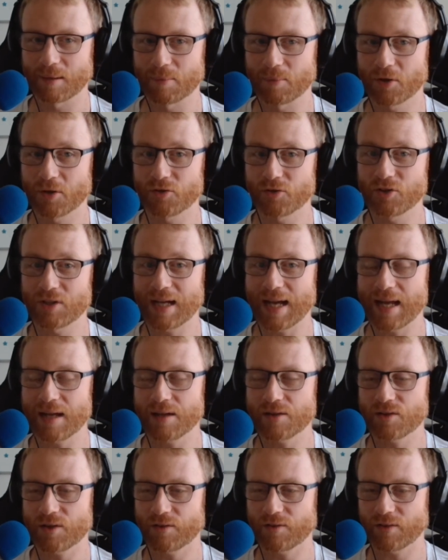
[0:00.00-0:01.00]
Because you
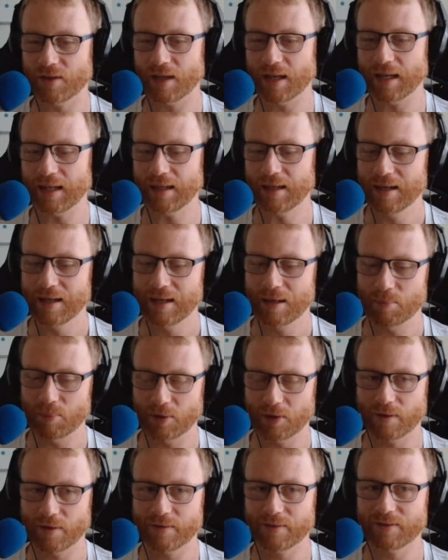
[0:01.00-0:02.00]
can't just say,
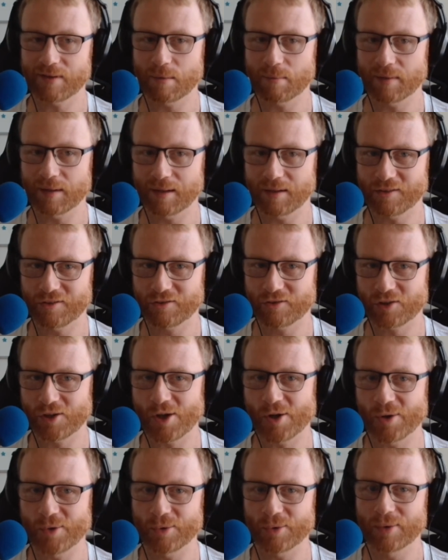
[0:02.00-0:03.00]
because something is
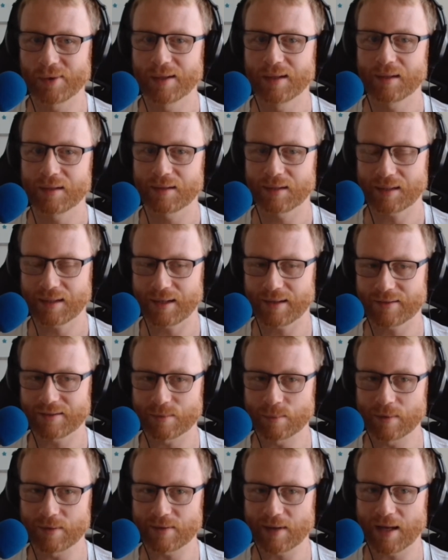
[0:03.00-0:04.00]
slow, the
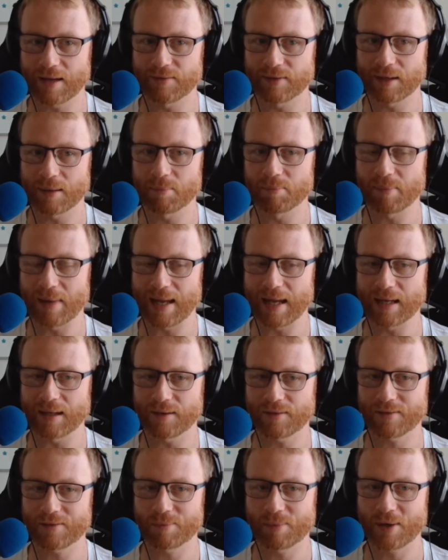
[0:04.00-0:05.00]
customers are having a bad
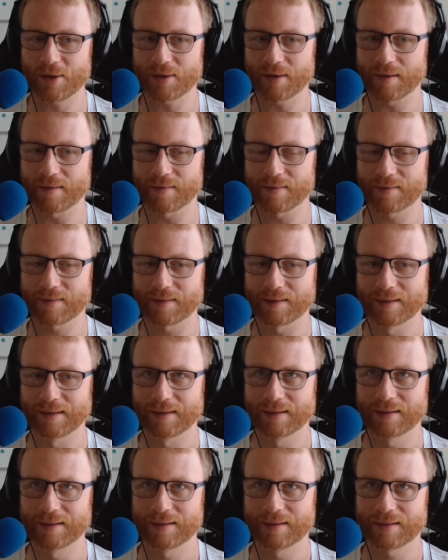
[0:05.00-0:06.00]
experience.
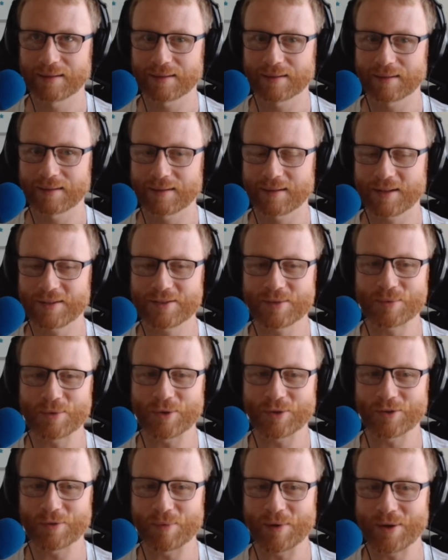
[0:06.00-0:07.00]
Customer
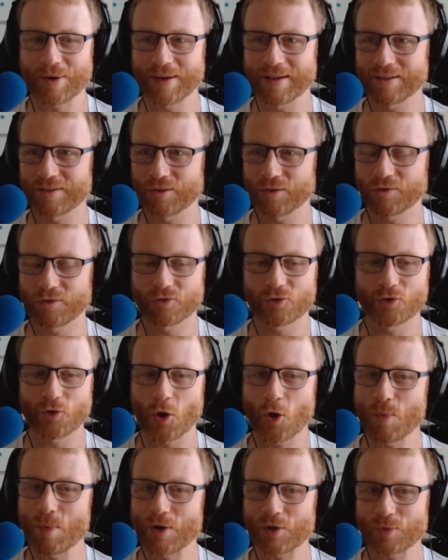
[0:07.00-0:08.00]
experience is
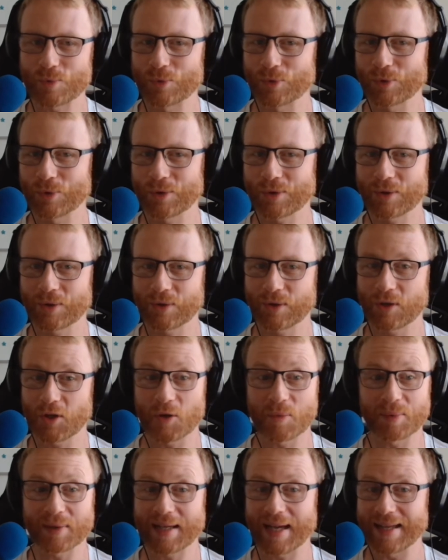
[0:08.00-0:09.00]
so much more
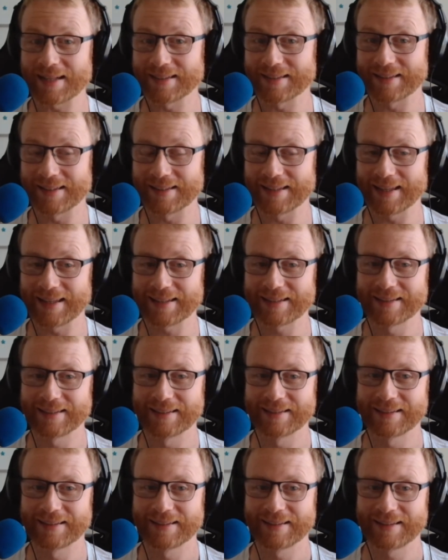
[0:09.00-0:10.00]
complicated than that.
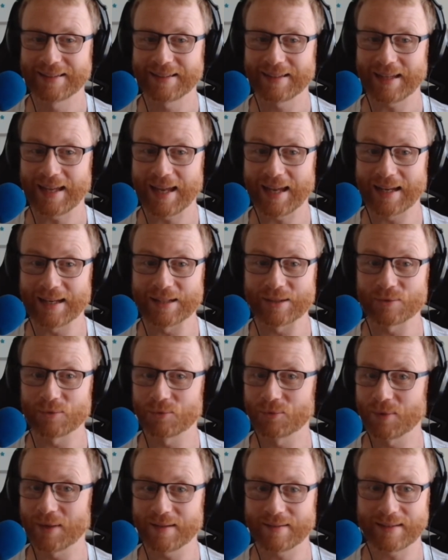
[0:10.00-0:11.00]
And
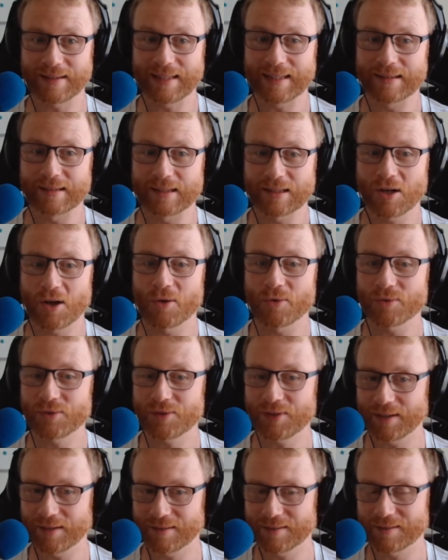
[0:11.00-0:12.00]
once again, the
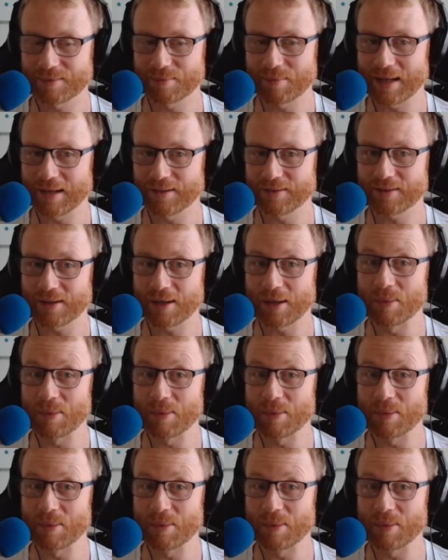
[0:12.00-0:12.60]
context matters